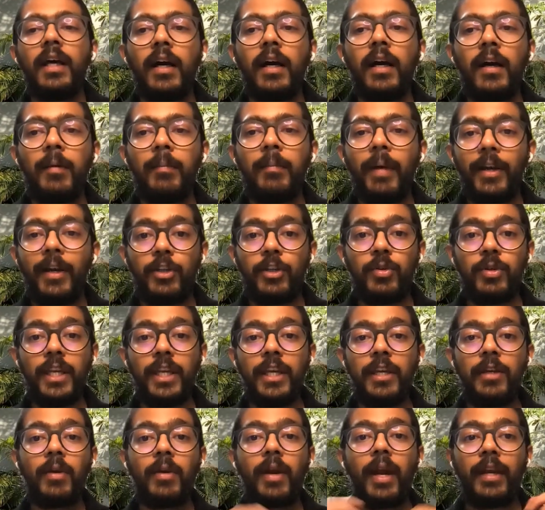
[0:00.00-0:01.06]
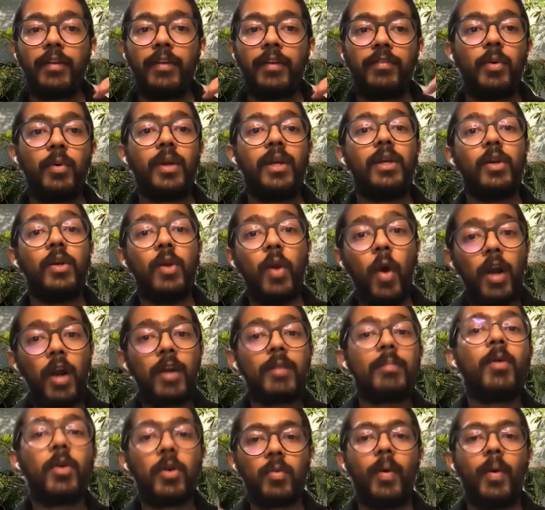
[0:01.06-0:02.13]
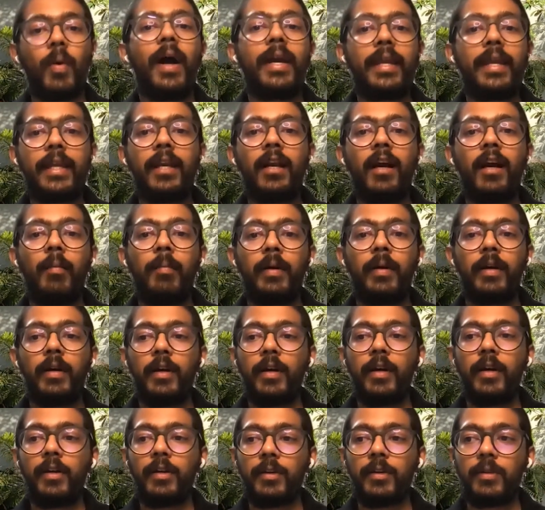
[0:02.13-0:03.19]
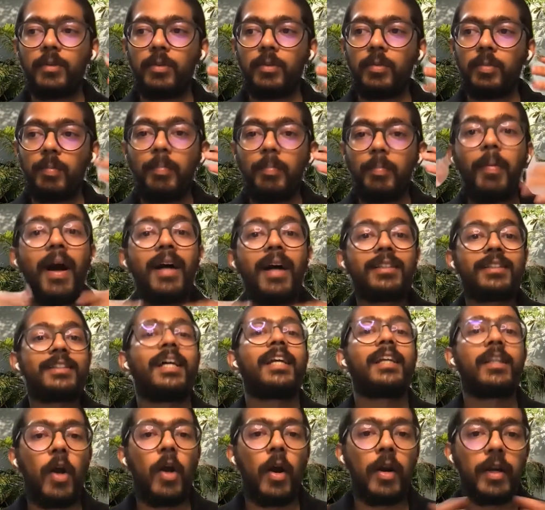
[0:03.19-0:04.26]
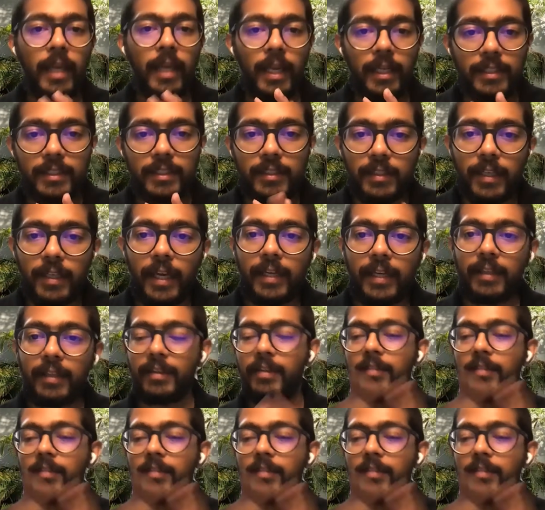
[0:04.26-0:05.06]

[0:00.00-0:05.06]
and you need to kind of do a lot more wiring up to pass that context, right?